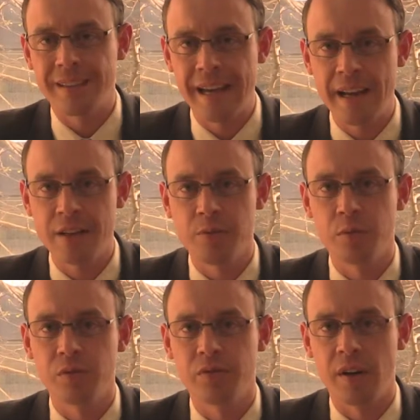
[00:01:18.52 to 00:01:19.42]

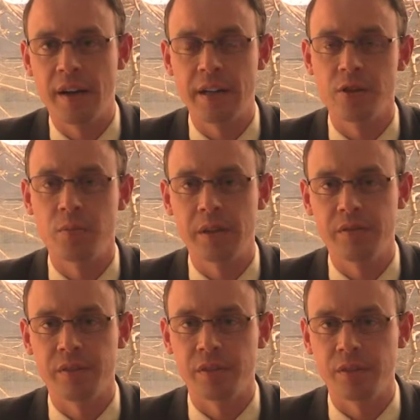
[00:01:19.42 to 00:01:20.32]
tangible financial
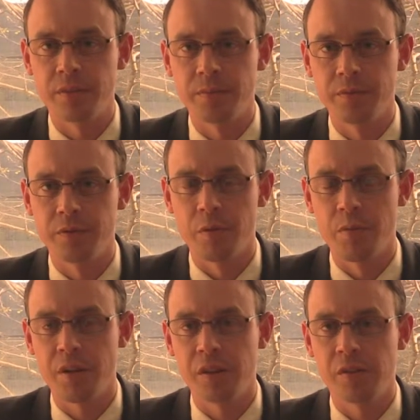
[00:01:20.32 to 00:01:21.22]
benefits from
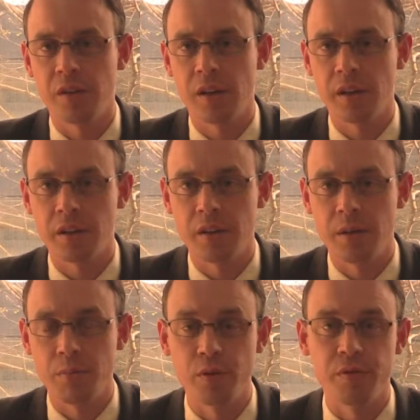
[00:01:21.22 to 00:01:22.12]
things like
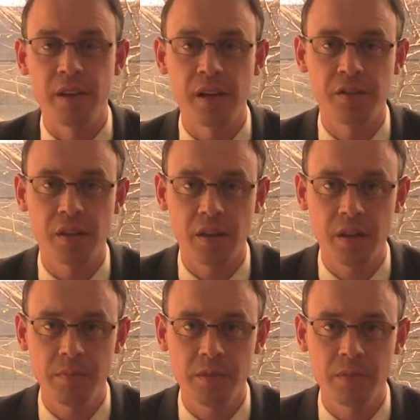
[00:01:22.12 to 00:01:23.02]
improved tax
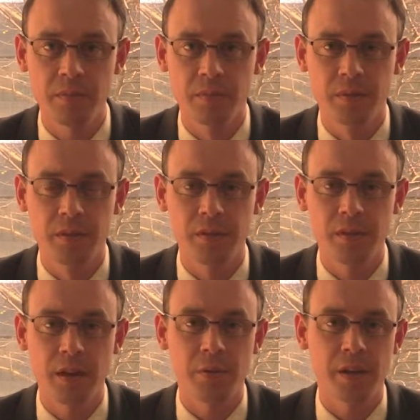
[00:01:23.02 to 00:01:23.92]
outcomes,
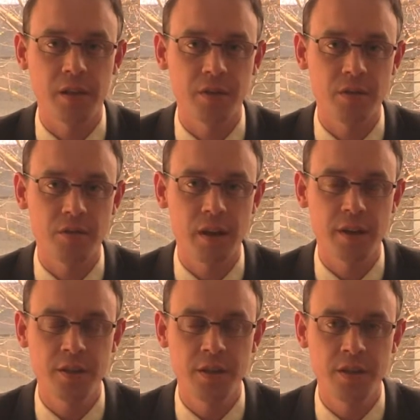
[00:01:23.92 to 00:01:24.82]
debt reduction
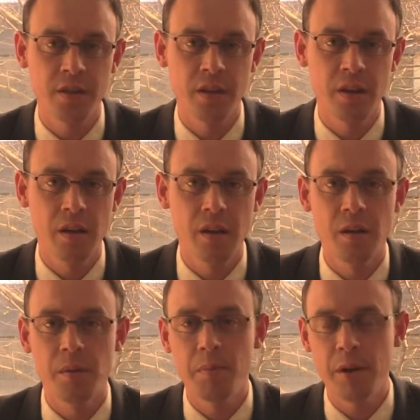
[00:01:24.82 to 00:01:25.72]
strategies,
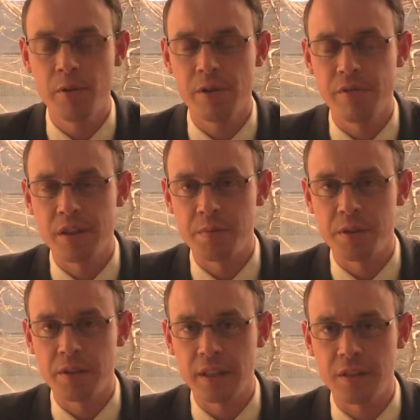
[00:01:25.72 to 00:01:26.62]
better
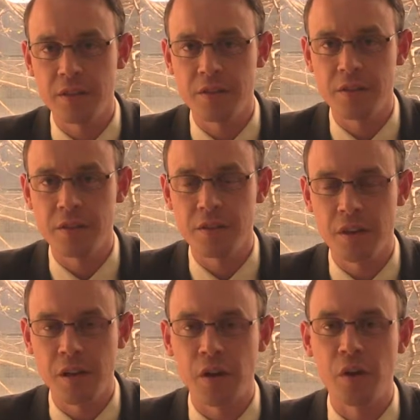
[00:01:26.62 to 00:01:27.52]
investment selections,
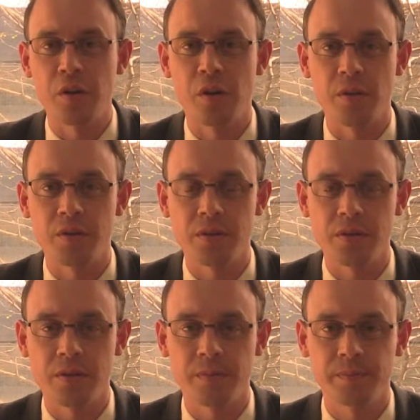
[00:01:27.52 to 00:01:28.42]
and low costs.